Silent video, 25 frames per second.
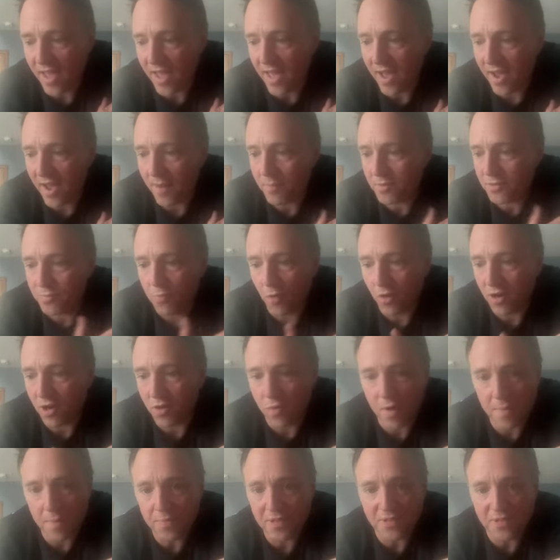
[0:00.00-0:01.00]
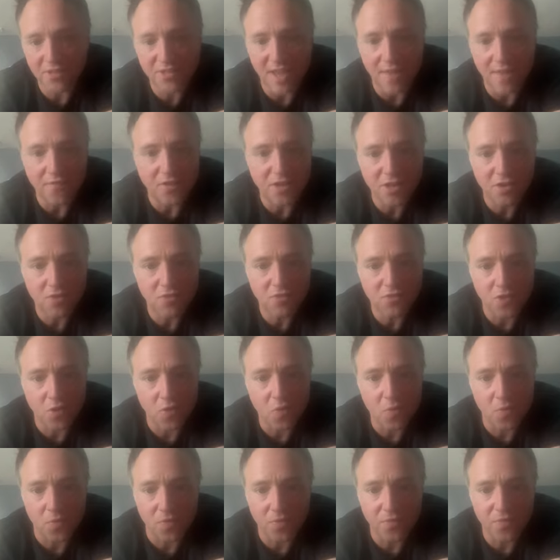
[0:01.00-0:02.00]
I was more equipped at 7 years
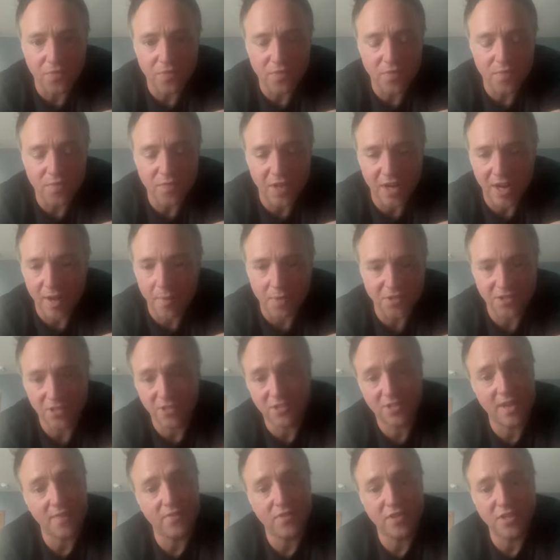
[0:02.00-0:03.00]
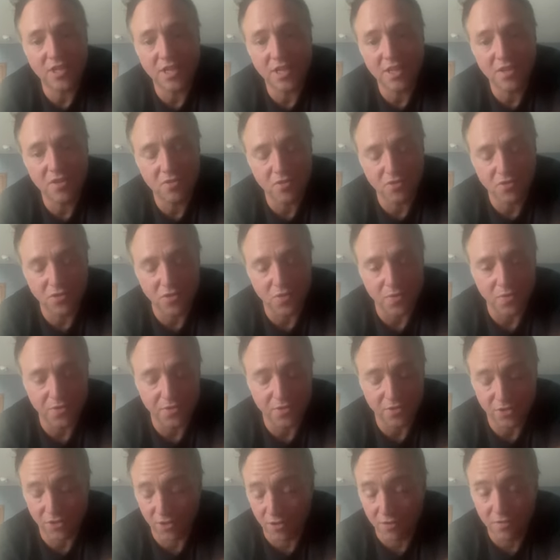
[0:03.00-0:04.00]
old than I was at 17 years old,
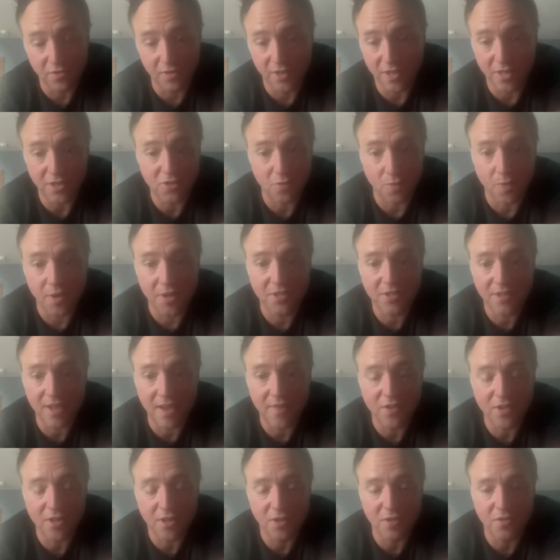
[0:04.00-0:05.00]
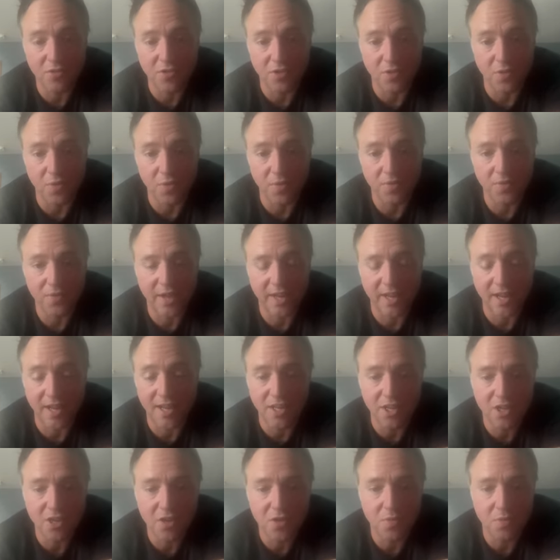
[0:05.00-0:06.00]
or certainly at 27 years old. Like
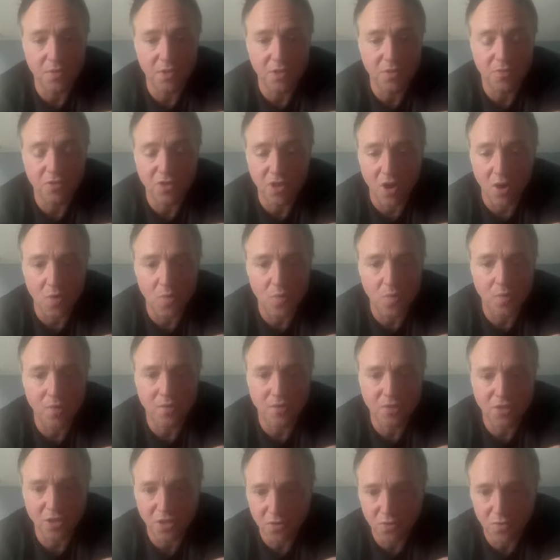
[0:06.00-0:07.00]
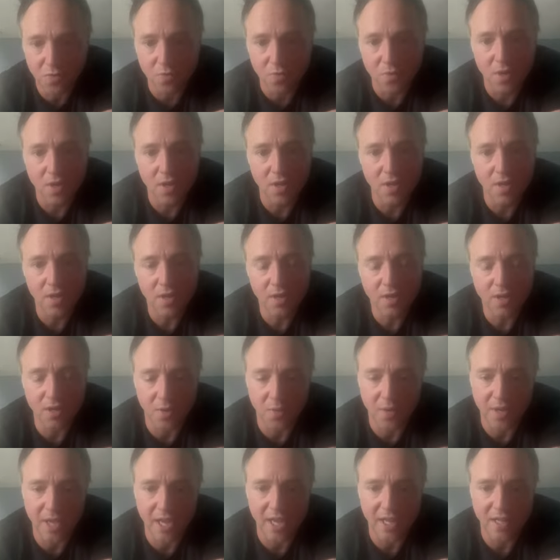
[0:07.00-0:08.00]
I knew you don't do
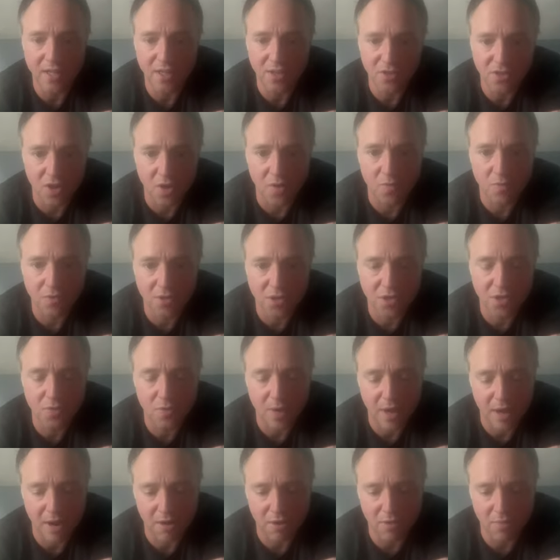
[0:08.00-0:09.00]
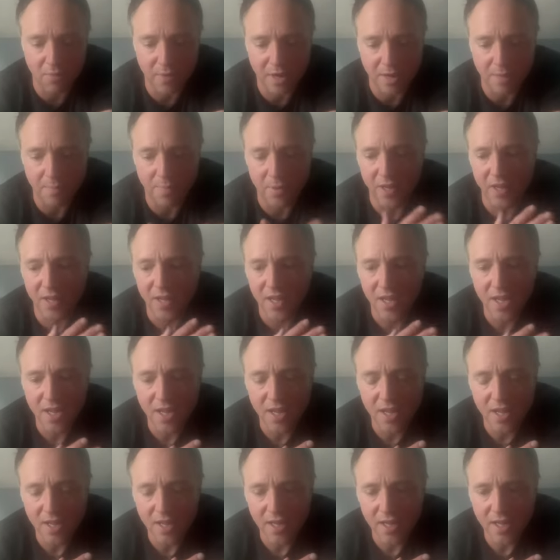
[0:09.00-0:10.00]
cocaine, you don't do heroin, but
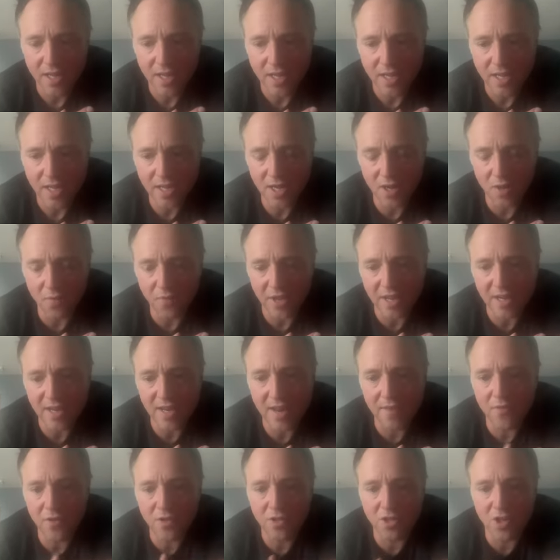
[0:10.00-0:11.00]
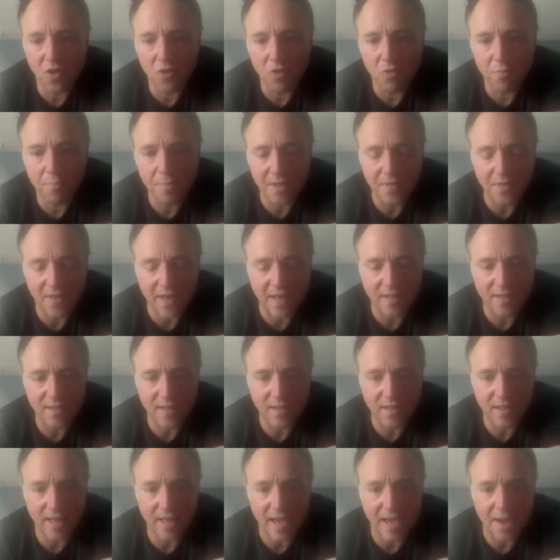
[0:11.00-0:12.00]
they had never told me that
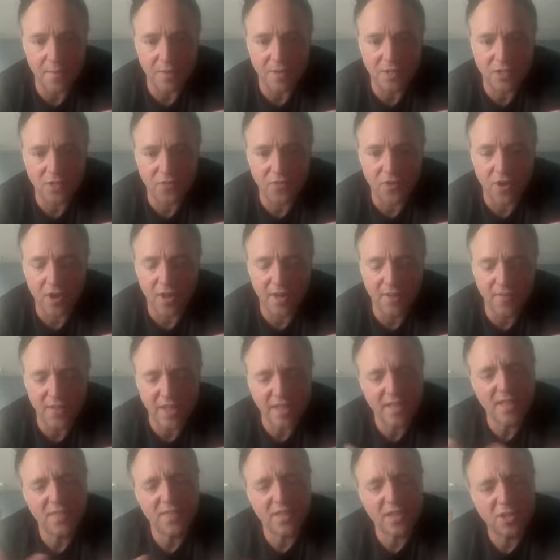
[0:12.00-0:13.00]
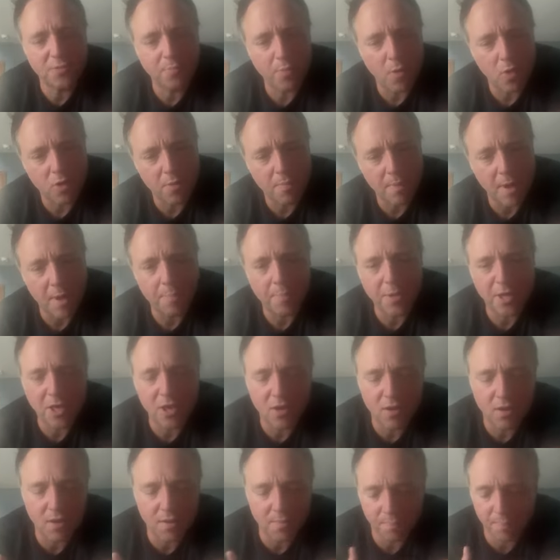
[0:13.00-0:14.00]
how it's fun. And they did. They spoke about
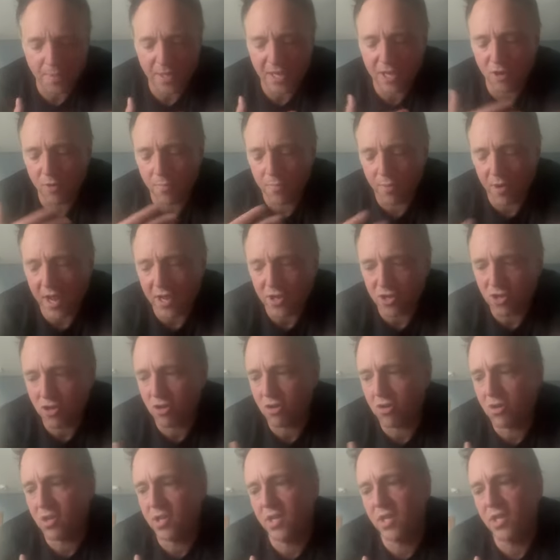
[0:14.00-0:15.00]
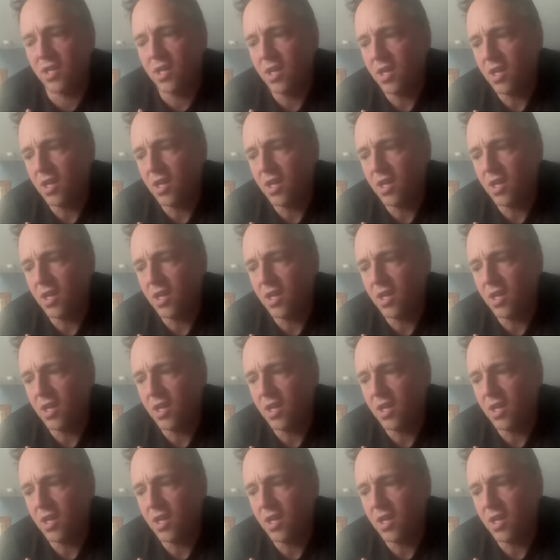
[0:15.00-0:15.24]
peer pressure and,